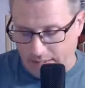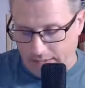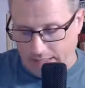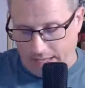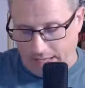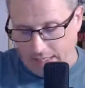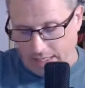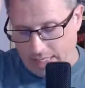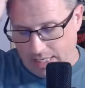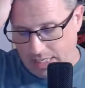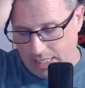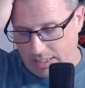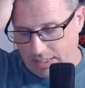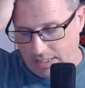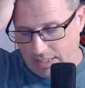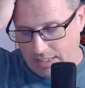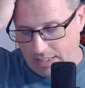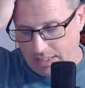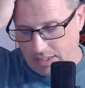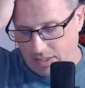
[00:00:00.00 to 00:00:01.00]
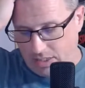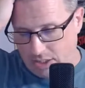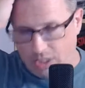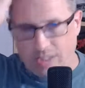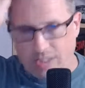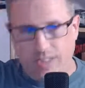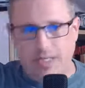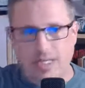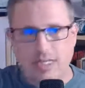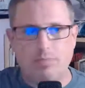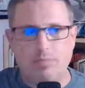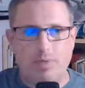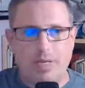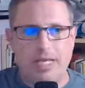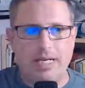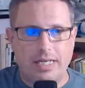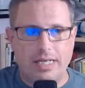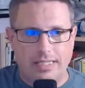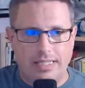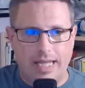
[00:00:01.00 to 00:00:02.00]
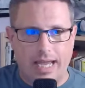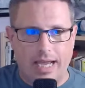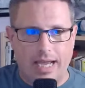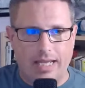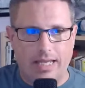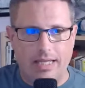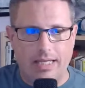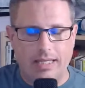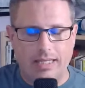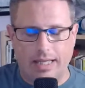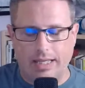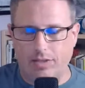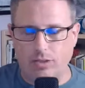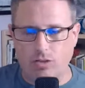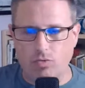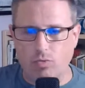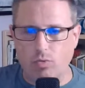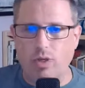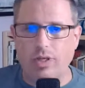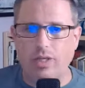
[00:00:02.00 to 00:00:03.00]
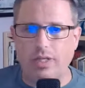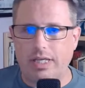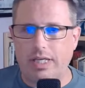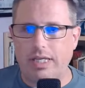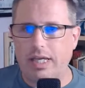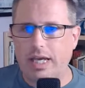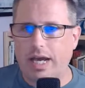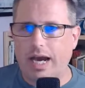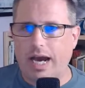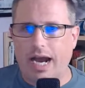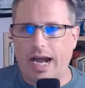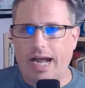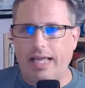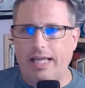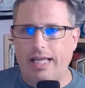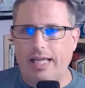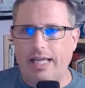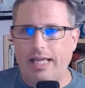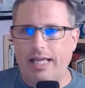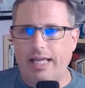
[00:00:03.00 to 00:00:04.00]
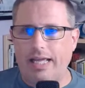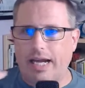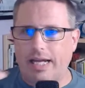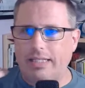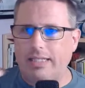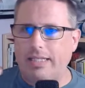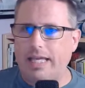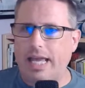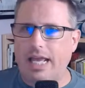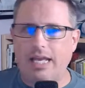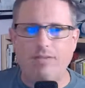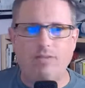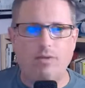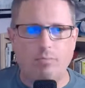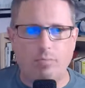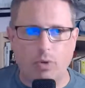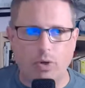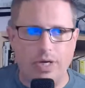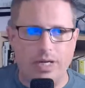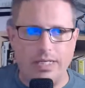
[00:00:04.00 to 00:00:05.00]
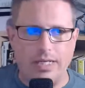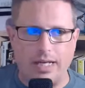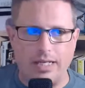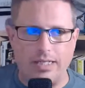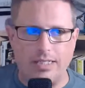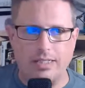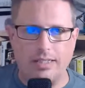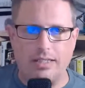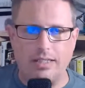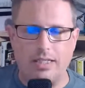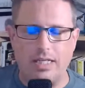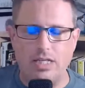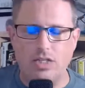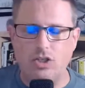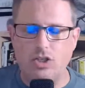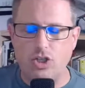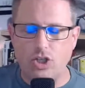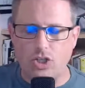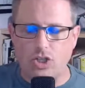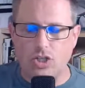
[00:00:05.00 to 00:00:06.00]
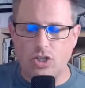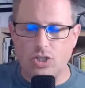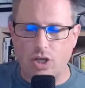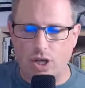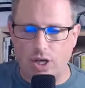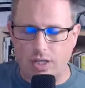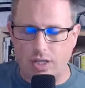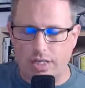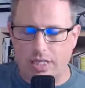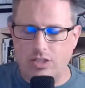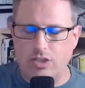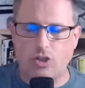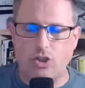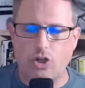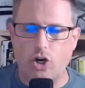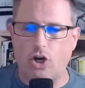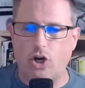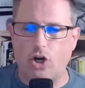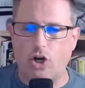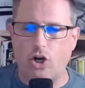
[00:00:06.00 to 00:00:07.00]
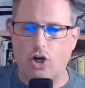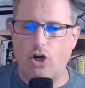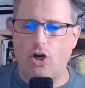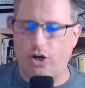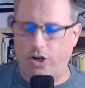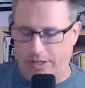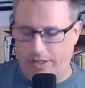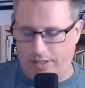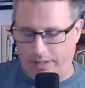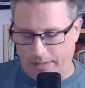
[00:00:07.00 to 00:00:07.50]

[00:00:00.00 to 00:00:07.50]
Like, he's being a dick. Like, there's really, I can't even put it nicely. He's a turd.